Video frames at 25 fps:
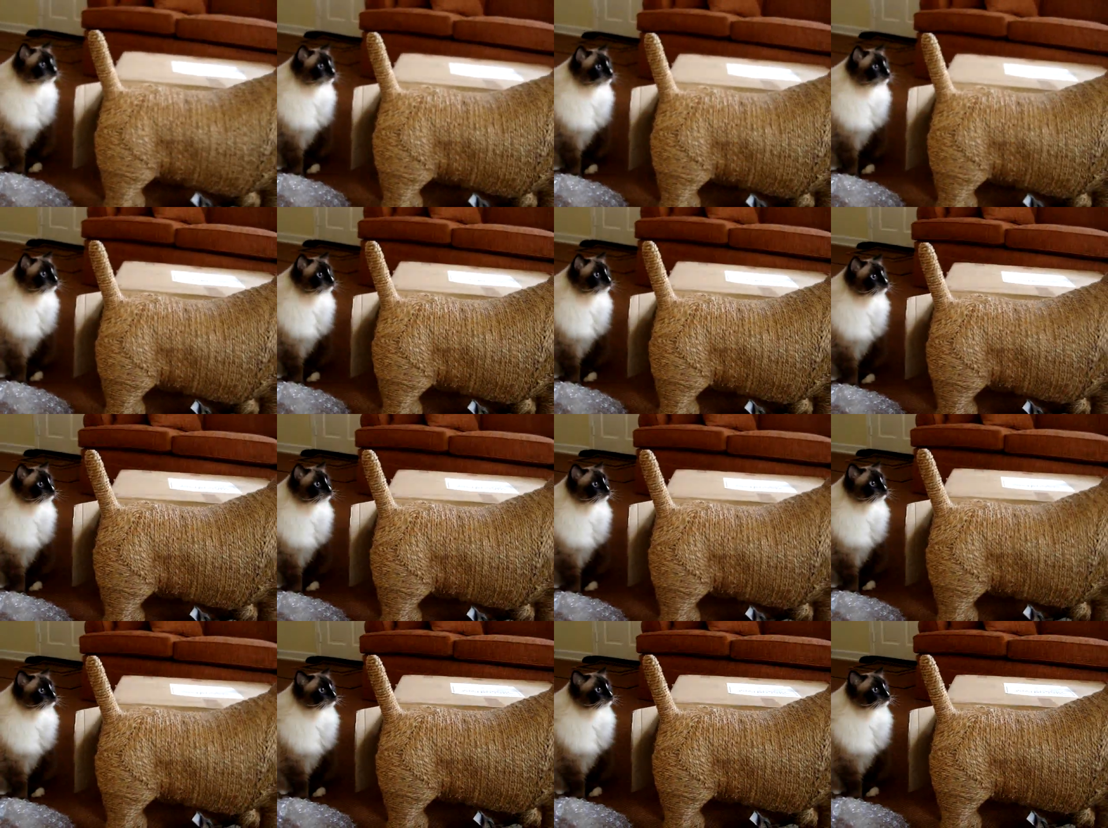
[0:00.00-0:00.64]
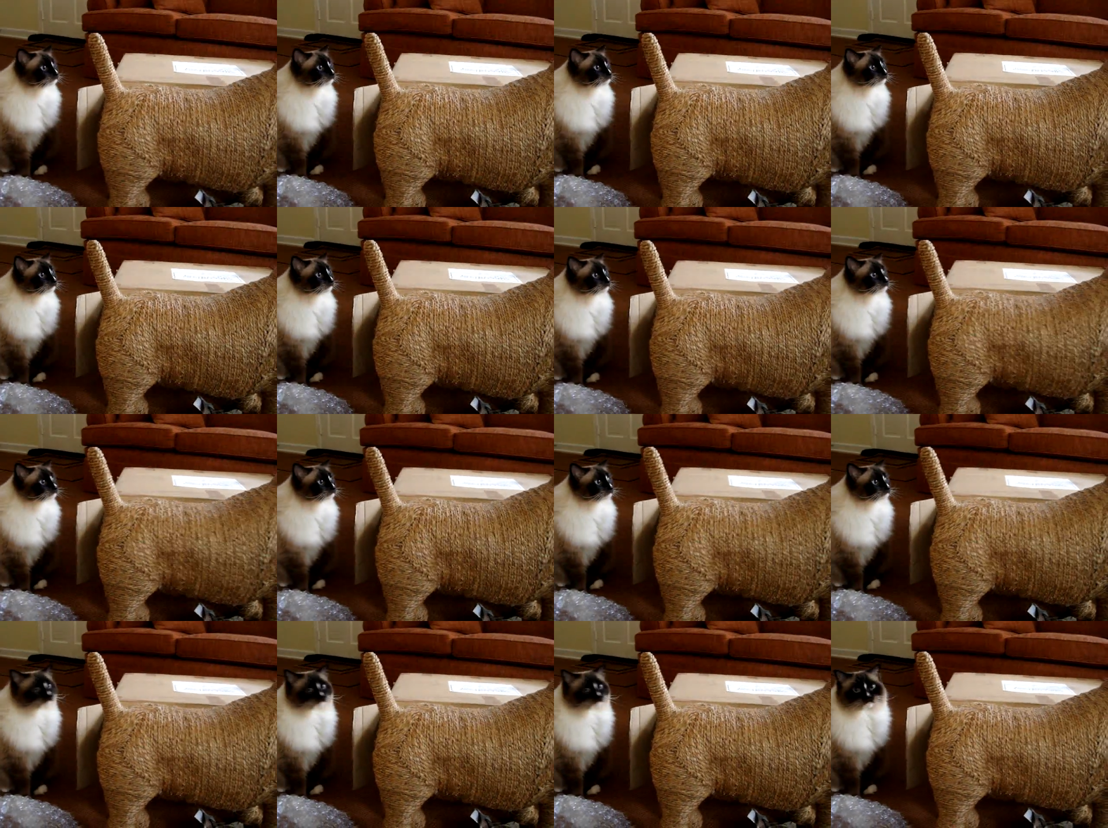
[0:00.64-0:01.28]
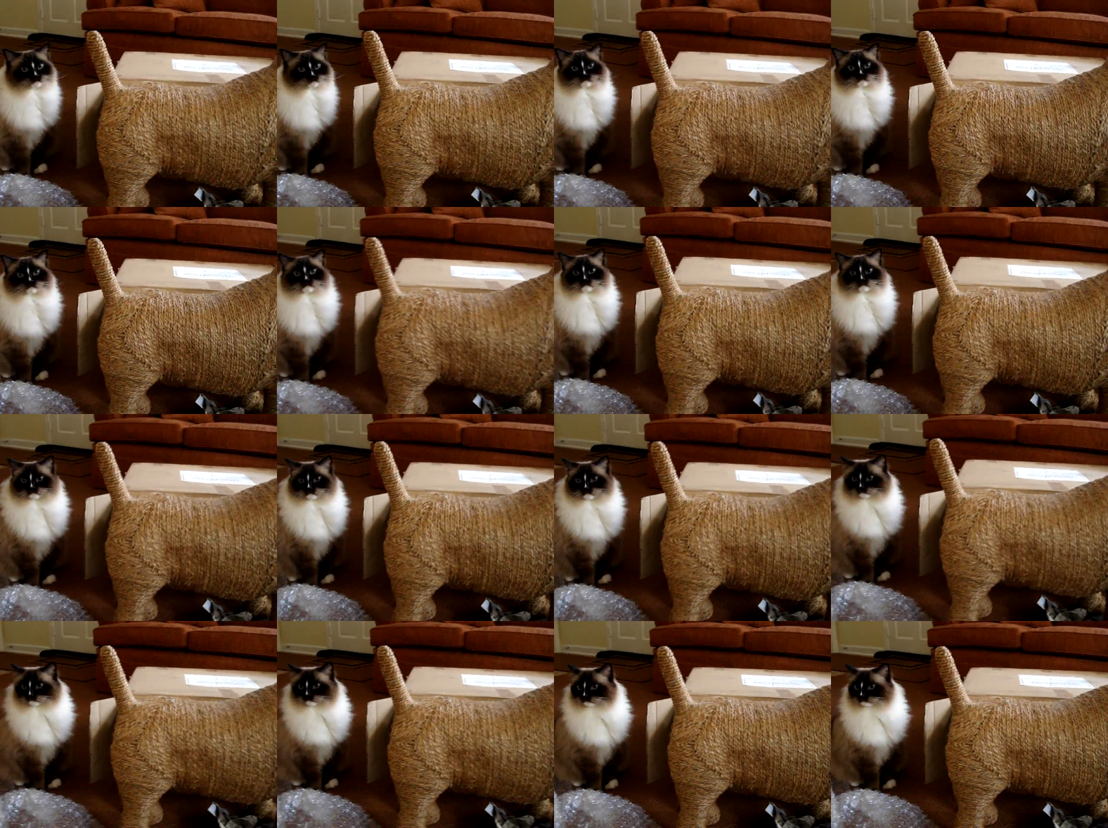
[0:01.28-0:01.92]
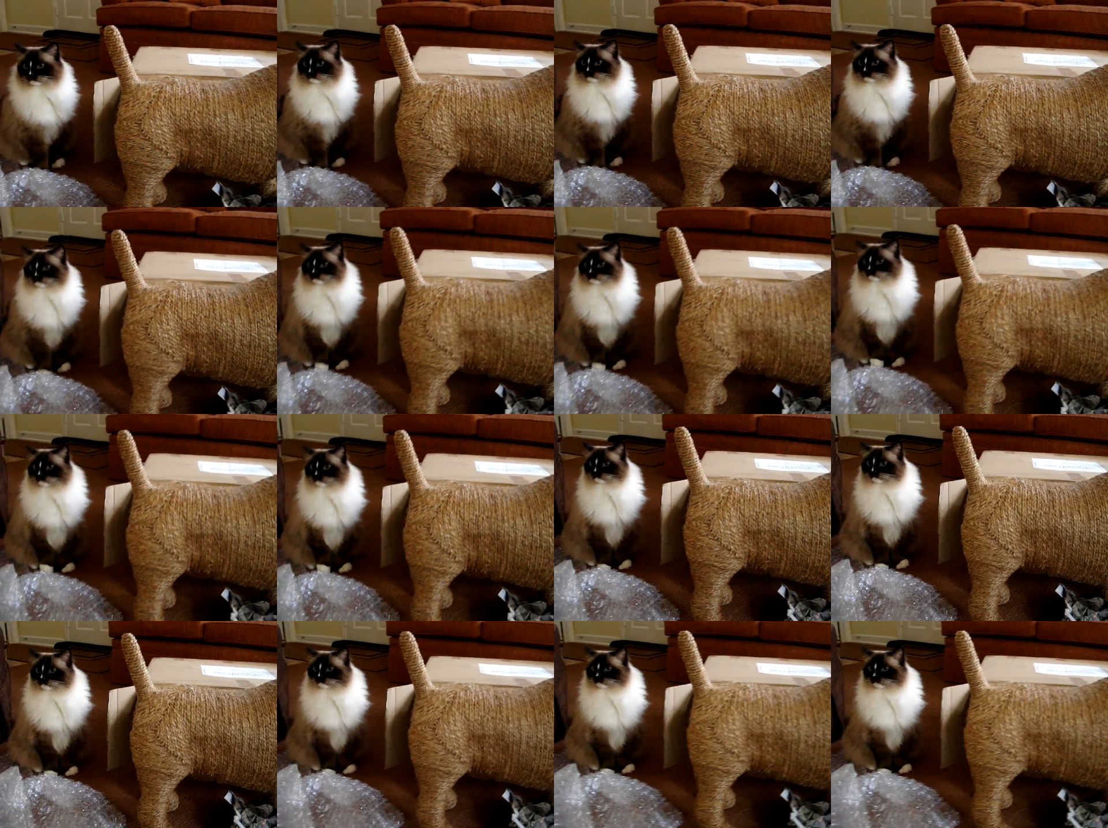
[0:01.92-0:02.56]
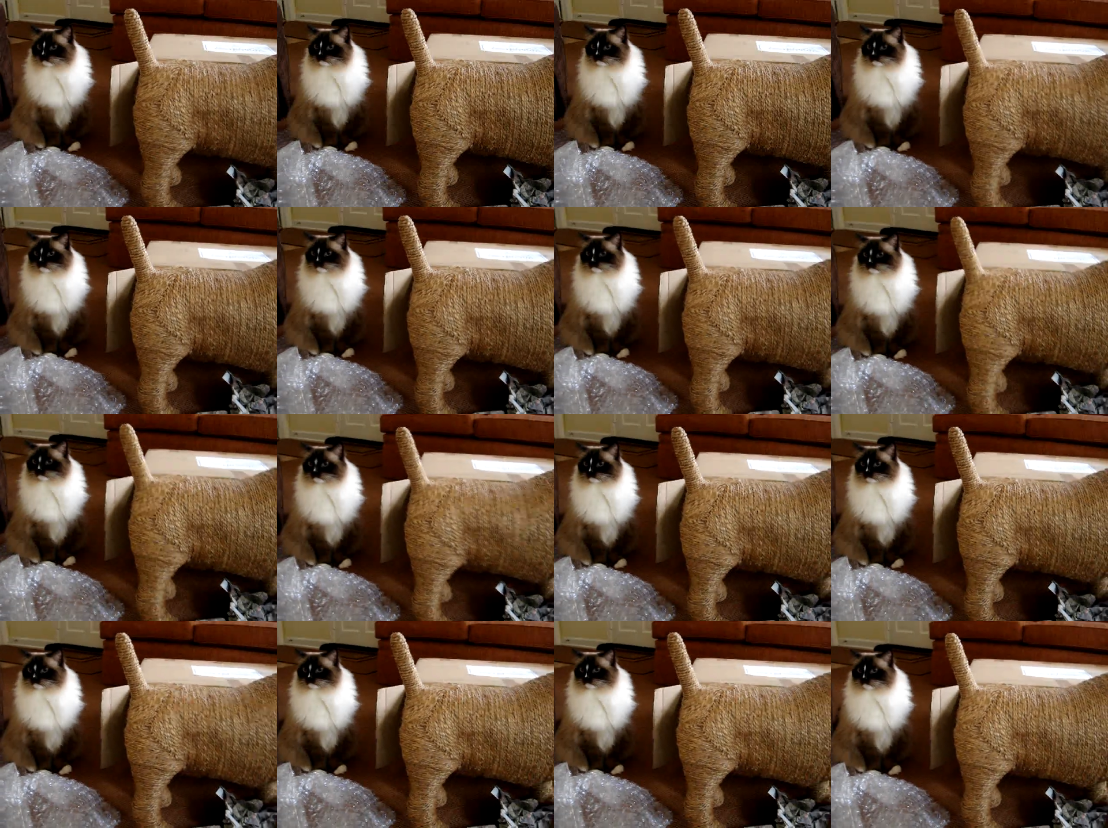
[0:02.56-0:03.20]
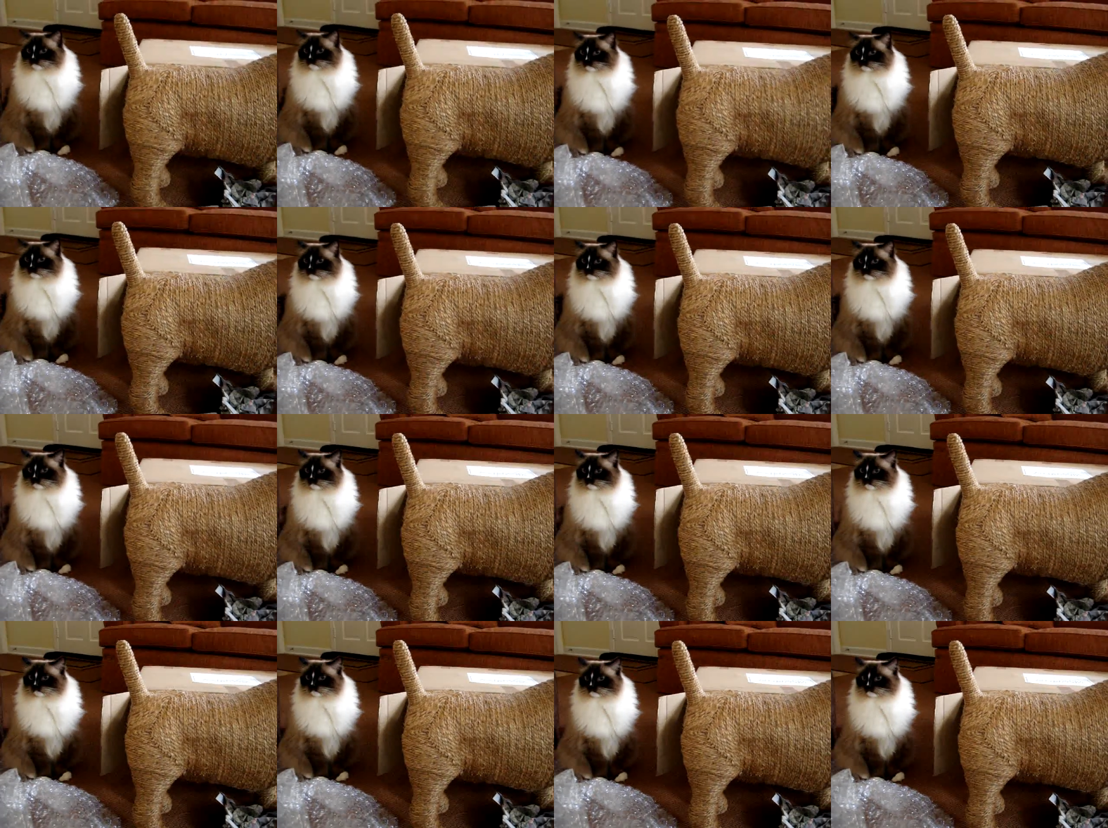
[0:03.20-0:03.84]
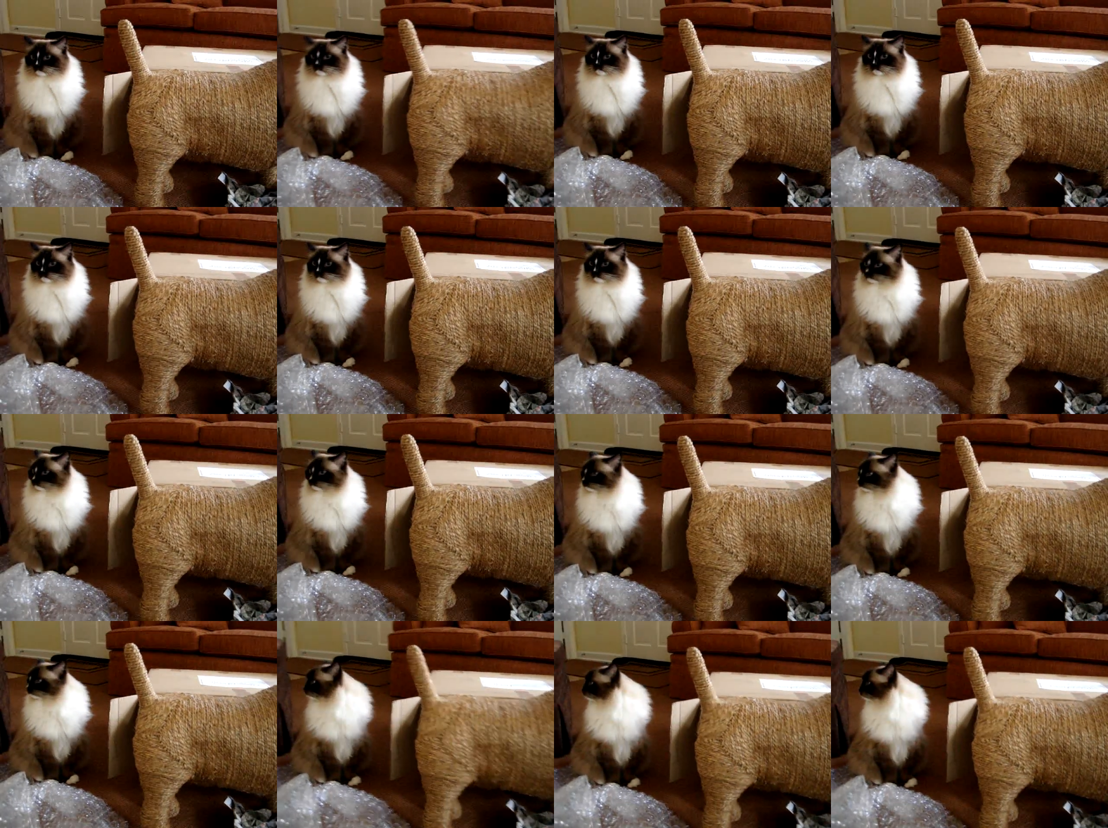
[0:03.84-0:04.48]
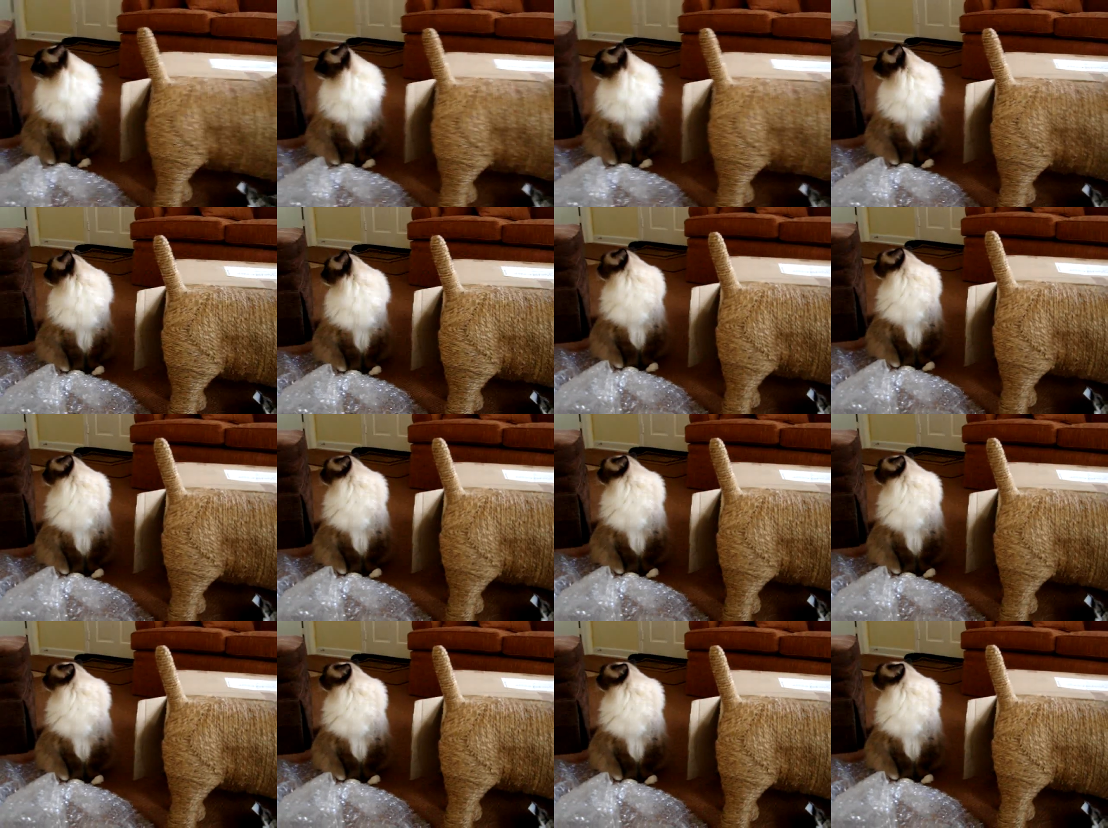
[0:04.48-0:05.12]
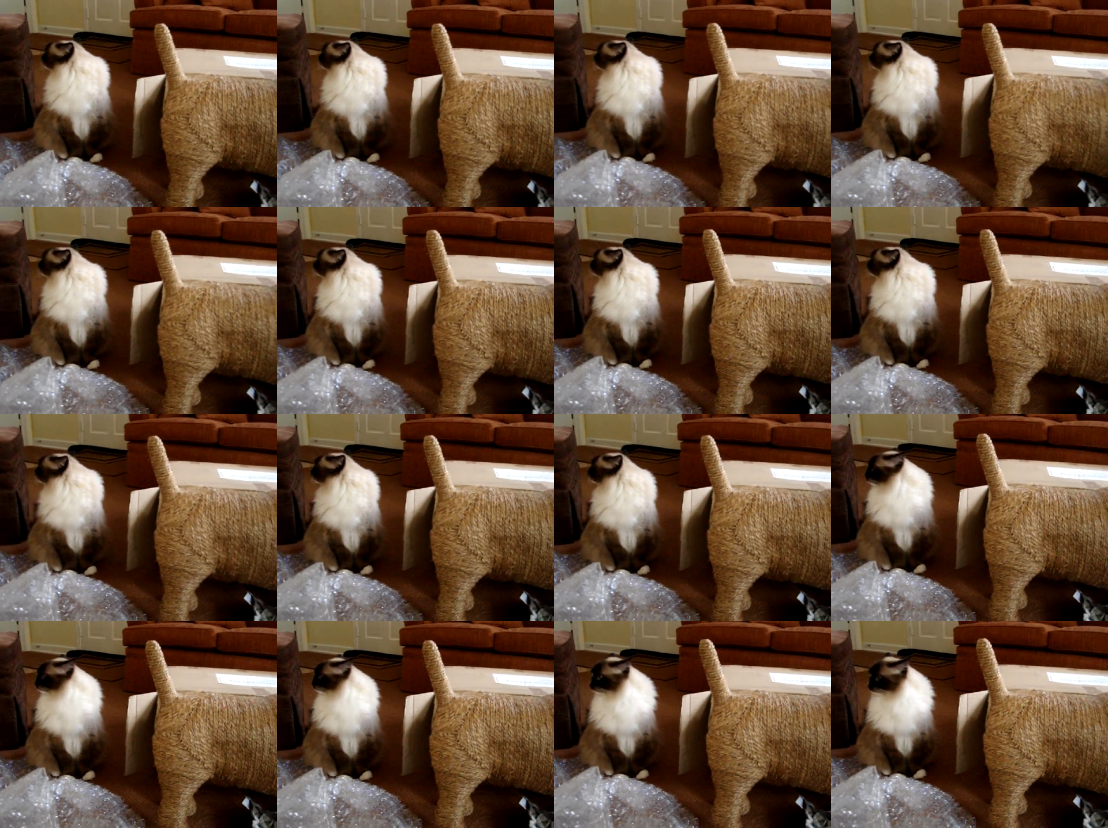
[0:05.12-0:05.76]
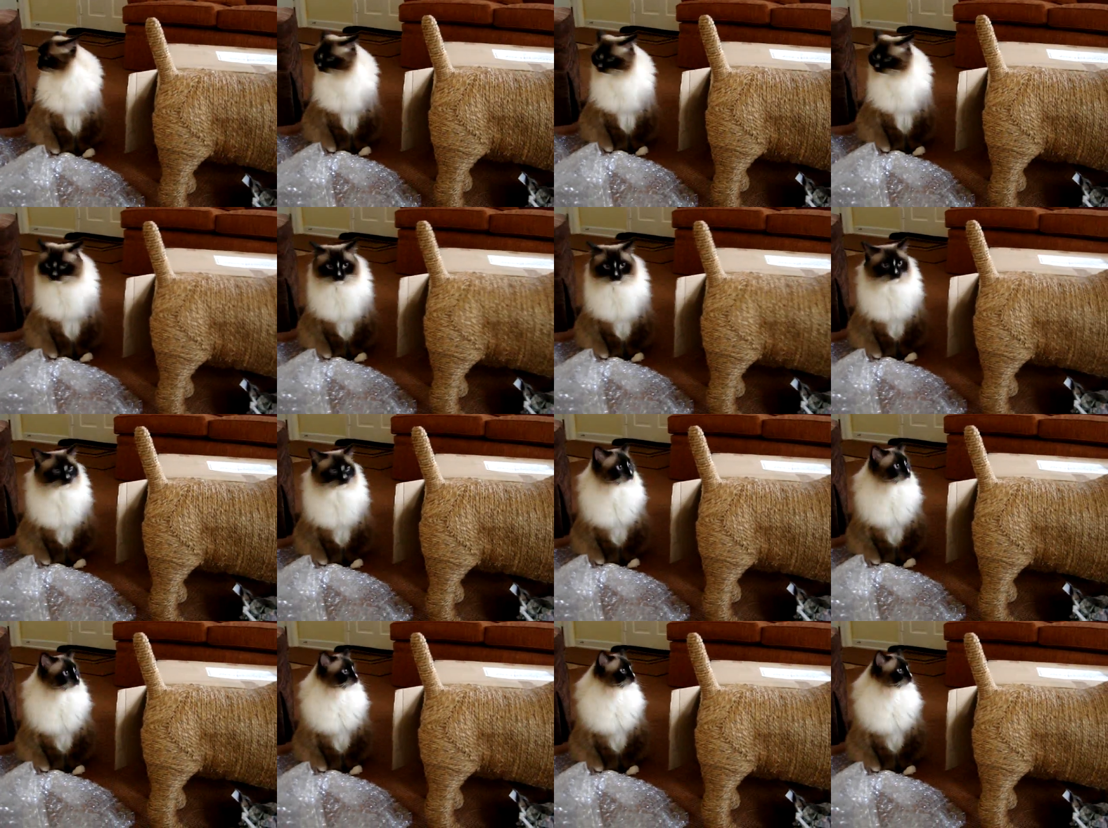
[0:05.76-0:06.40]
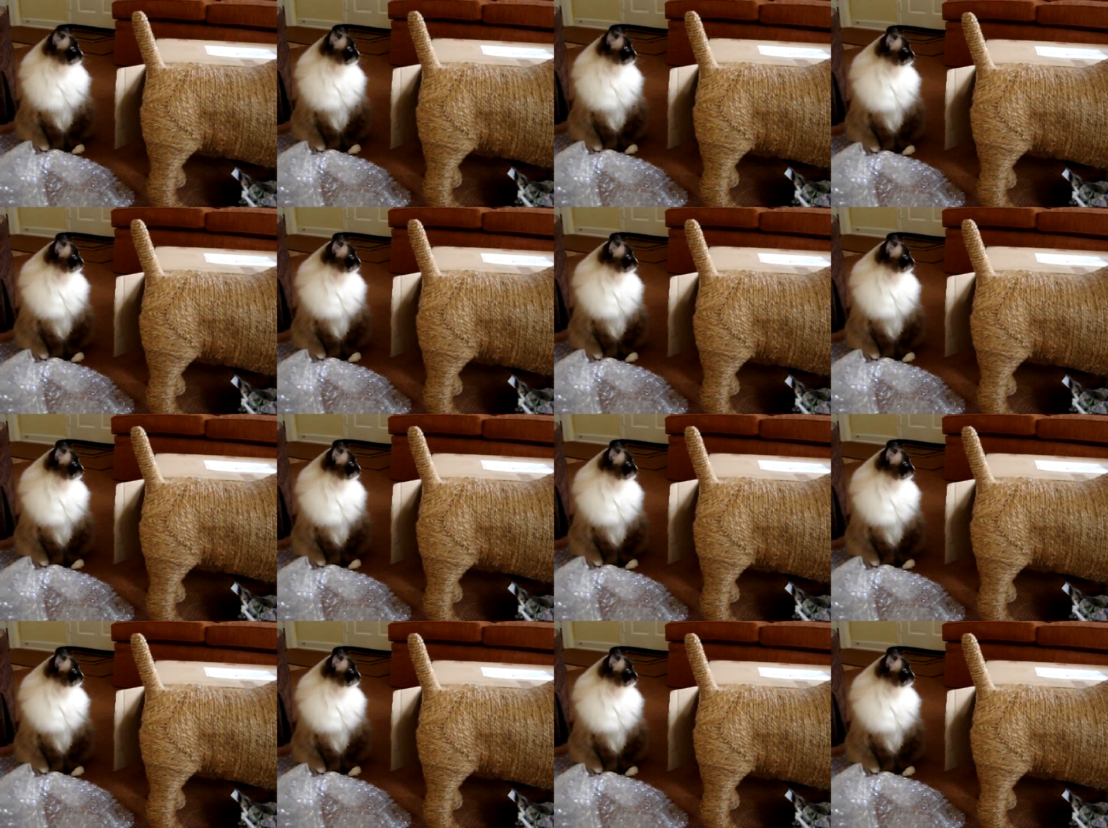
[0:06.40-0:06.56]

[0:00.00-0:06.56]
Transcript: [unreadable: no face in view]